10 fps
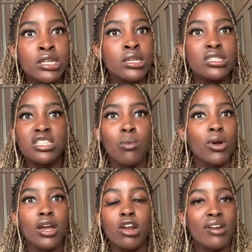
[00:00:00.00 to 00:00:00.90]
someone
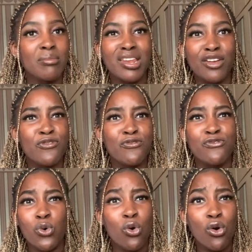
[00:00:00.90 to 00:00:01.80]
can correct me, like
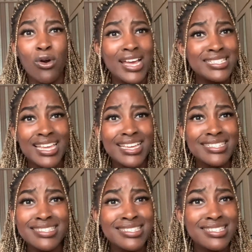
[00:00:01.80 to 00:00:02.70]
4
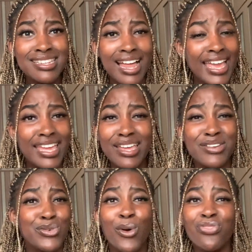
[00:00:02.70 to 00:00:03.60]
essays, like
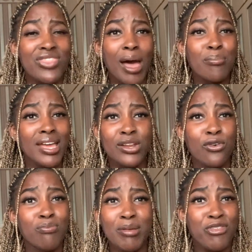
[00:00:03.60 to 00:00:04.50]
not that many, or
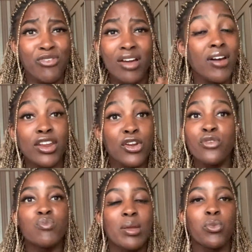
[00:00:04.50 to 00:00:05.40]
maybe 5, I don't
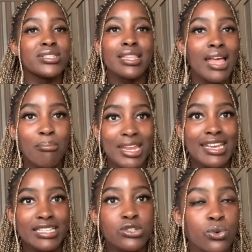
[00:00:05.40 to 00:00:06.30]
know, it wasn't that many
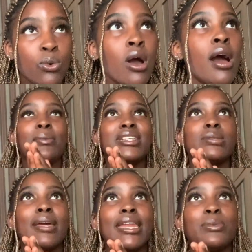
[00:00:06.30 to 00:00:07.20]
at all. I would
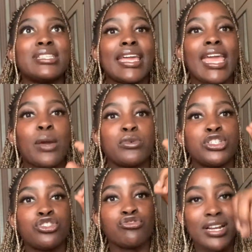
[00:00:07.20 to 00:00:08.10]
explain it was like, it was
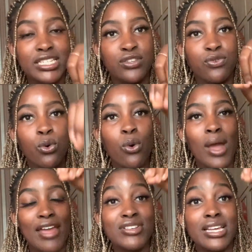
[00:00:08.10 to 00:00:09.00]
stressful
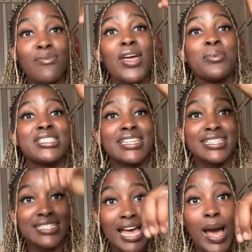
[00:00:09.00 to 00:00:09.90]
every time there was an
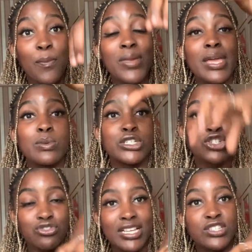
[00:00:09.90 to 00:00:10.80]
exam. It was
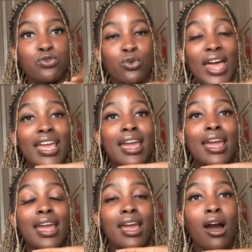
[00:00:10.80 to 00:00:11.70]
stressful, like
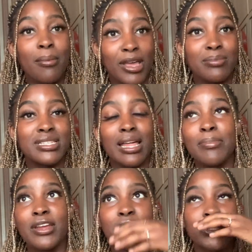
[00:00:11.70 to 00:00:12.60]
coming up to that
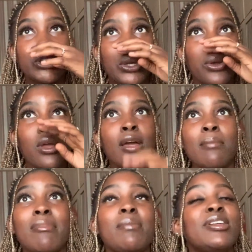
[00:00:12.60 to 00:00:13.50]
period. So
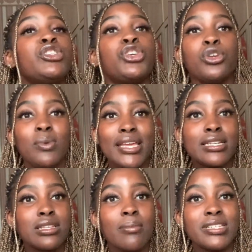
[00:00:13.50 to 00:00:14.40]
maybe 2
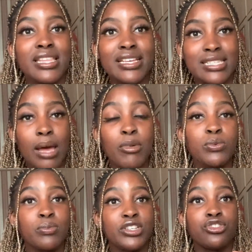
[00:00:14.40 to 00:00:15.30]
weeks up to the exam, it
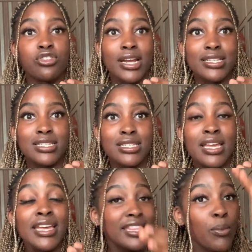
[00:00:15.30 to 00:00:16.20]
would be stress.
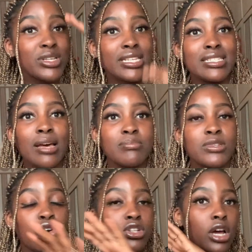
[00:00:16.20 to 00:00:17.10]
Then once exams
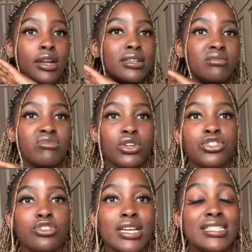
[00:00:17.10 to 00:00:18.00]
got done, no
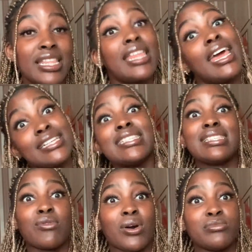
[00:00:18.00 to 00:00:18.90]
stress. Then the next
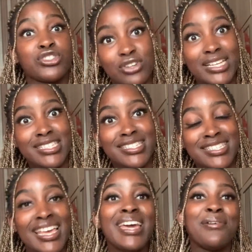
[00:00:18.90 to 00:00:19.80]
exam comes, stress.
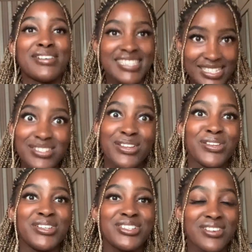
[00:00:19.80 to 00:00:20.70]
Once that's done,
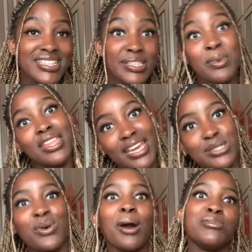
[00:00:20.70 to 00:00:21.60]
no stress. Then when the next
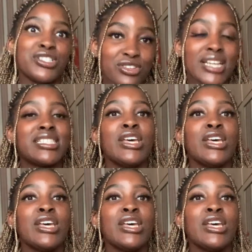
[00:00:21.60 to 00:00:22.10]
one comes, stress.